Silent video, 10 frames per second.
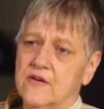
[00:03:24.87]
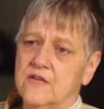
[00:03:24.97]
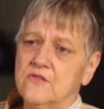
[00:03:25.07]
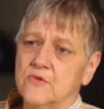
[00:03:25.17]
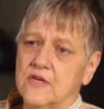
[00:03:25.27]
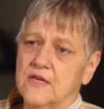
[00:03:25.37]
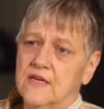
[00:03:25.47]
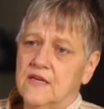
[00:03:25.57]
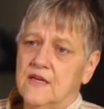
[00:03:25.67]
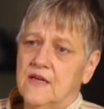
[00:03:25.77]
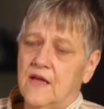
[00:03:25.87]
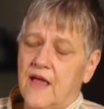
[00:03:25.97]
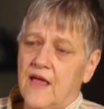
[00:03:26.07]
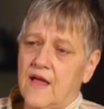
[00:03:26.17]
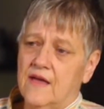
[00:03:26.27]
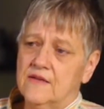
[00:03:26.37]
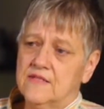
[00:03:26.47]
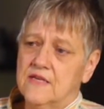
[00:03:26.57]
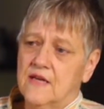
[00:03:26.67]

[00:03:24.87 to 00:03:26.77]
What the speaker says: country, and